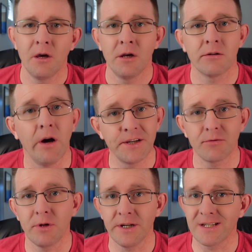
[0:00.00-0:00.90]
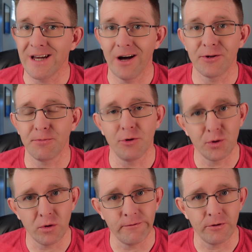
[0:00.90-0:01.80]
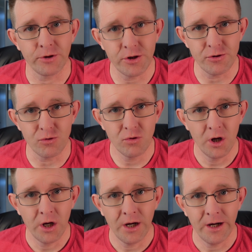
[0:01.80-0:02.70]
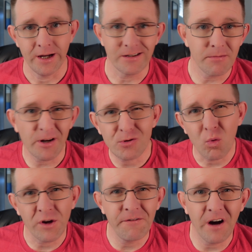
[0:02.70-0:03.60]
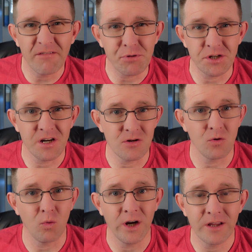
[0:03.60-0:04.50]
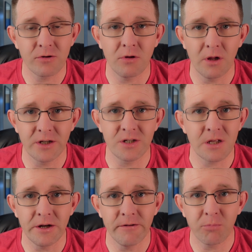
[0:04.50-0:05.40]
So as it relates to House Bill 1202, it's about 25% of the way through the legislative